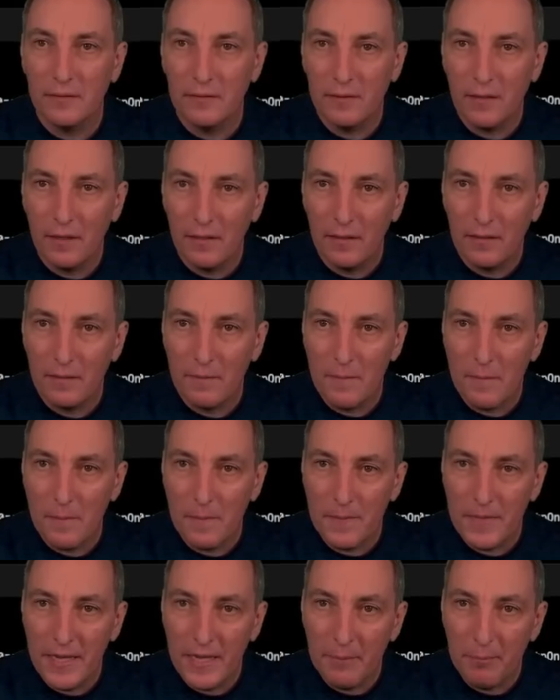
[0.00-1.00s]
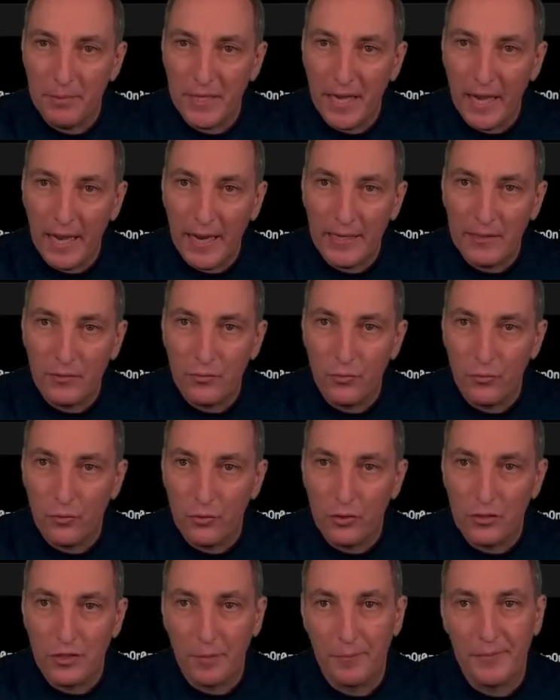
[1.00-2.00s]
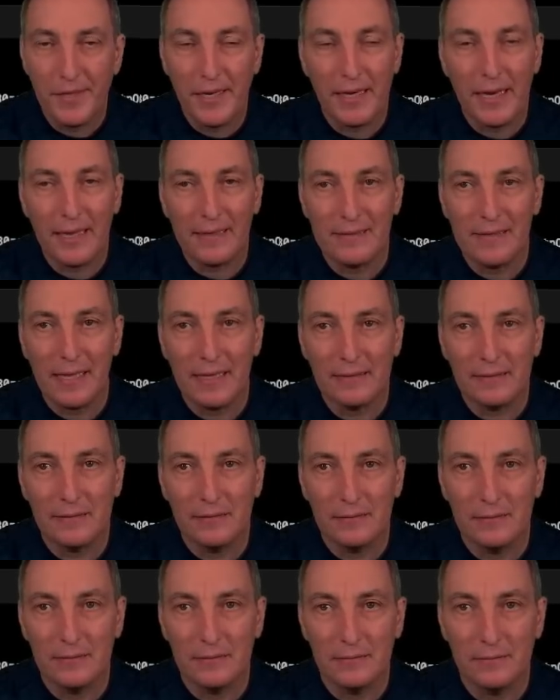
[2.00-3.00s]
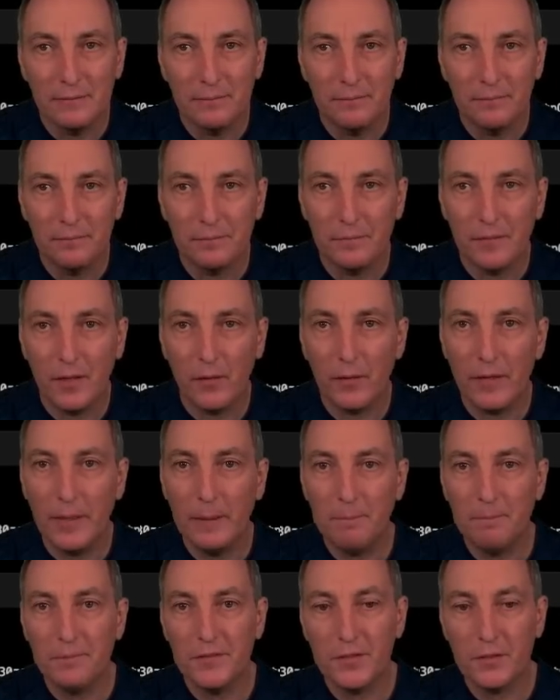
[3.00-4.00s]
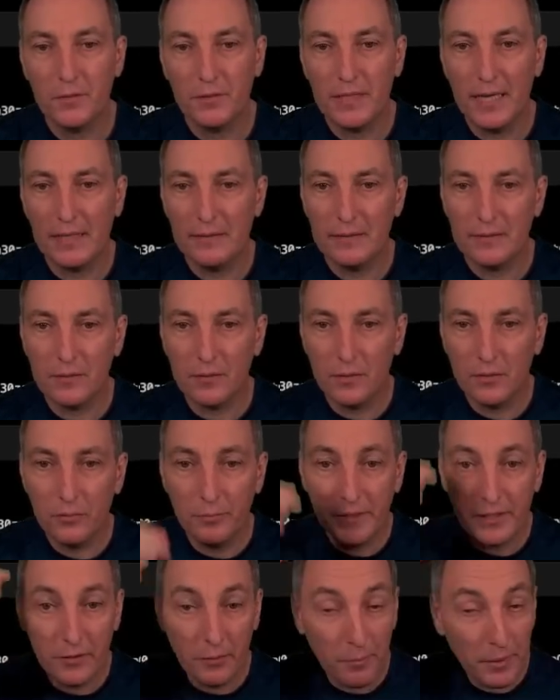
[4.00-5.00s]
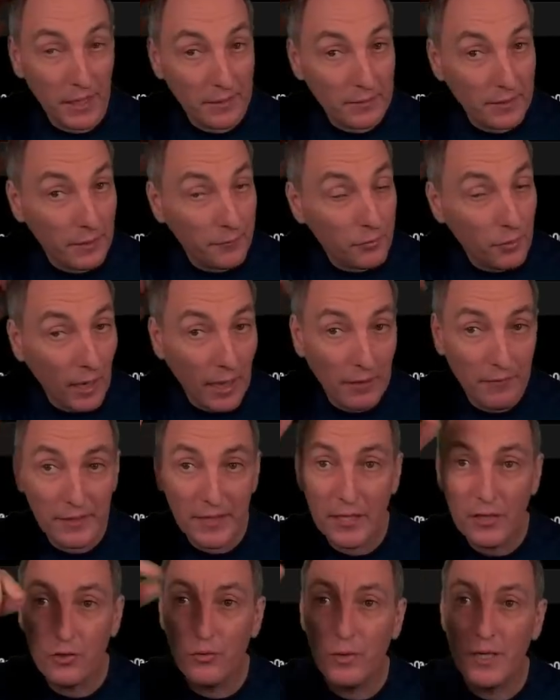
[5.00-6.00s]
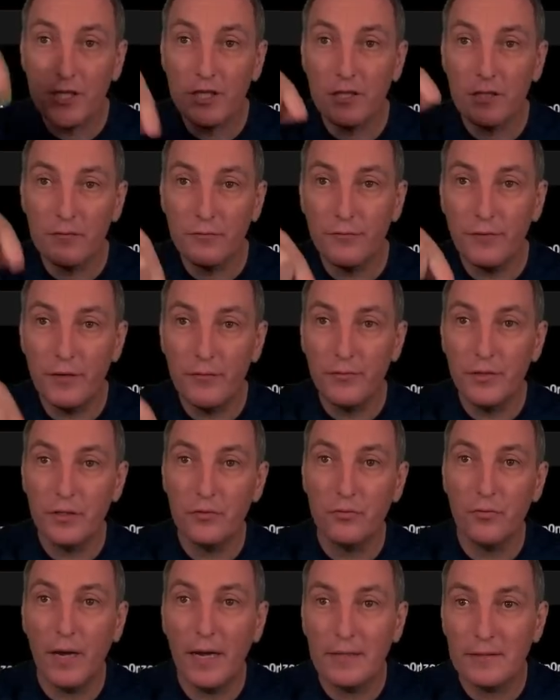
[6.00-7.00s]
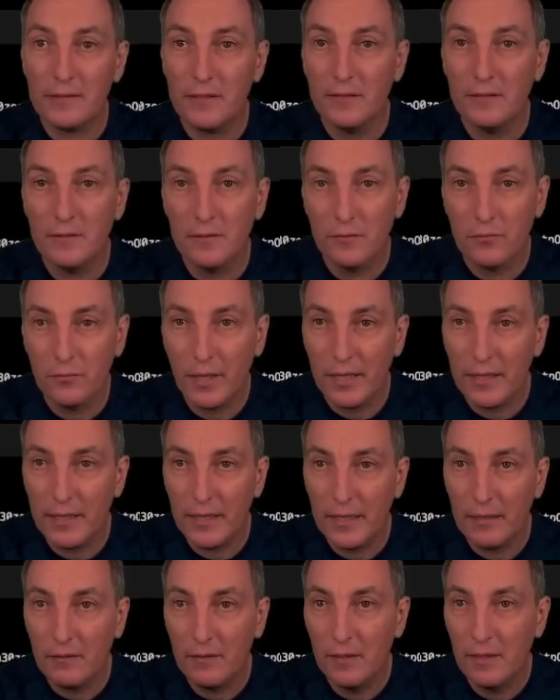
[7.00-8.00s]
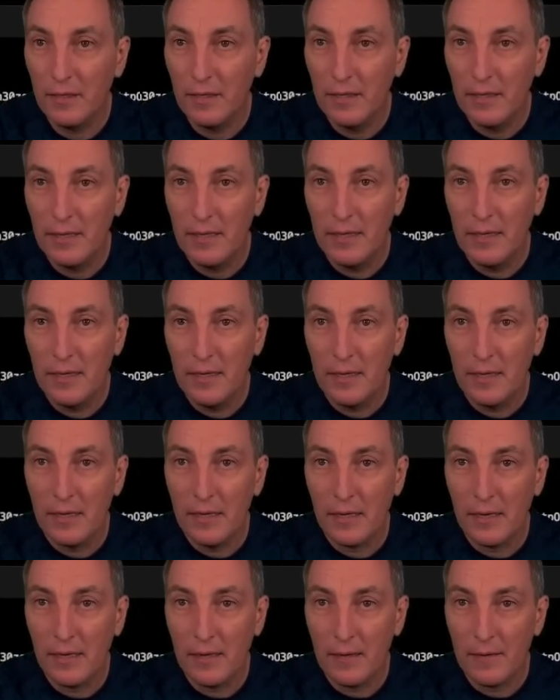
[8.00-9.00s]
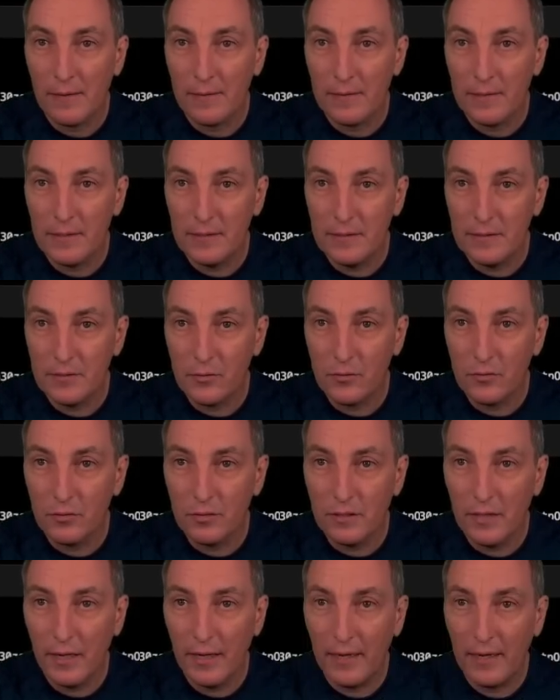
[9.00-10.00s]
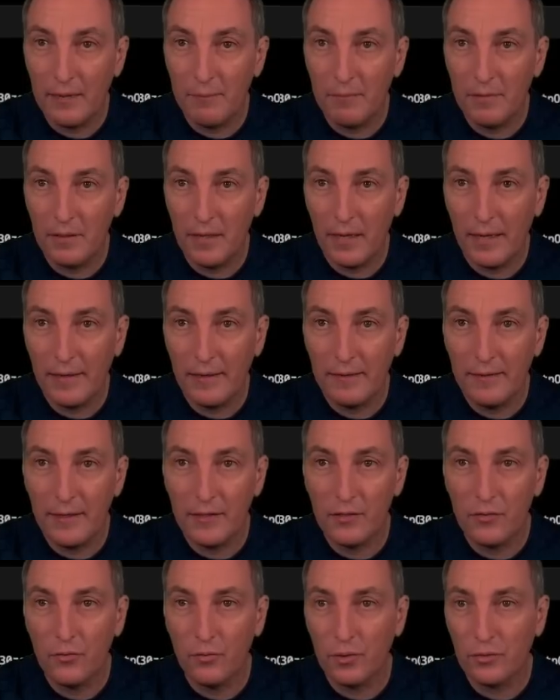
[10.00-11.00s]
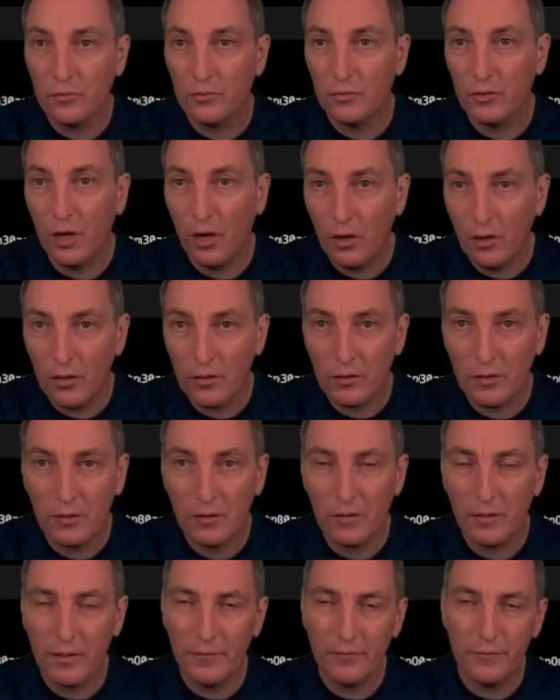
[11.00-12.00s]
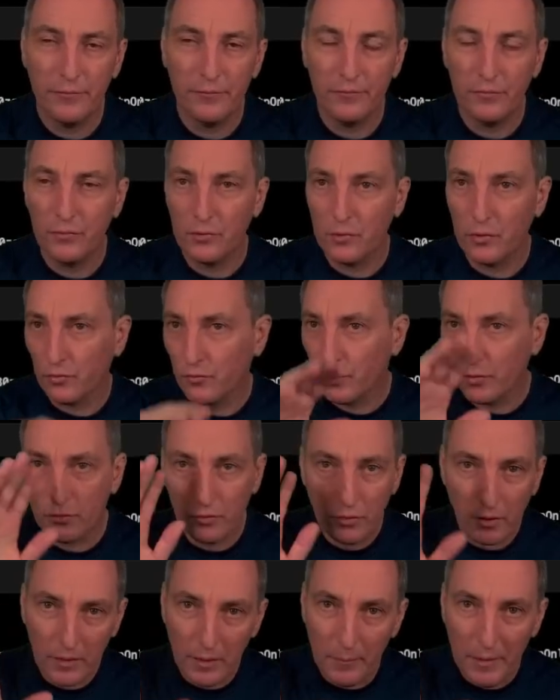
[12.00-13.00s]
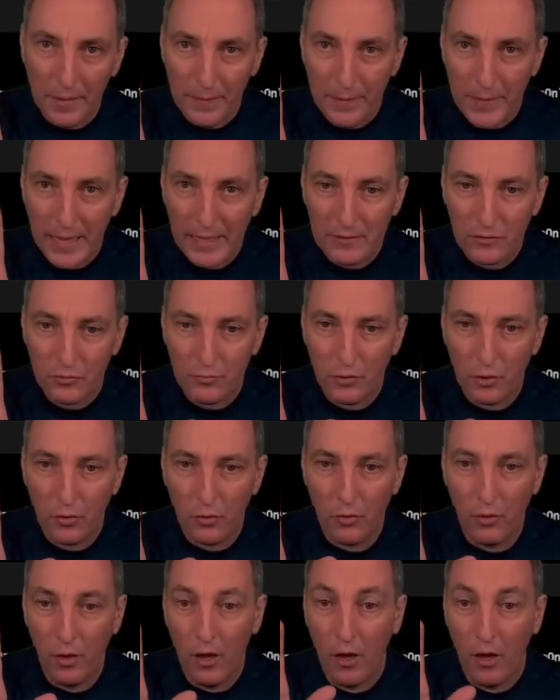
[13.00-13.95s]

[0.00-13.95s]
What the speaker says: the API to look something like that. Okay, so that is going to be the plan. If you have any questions, feel free to ask right now. This is a good time. Anything you want to talk, or if you don't want to talk about that tomorrow,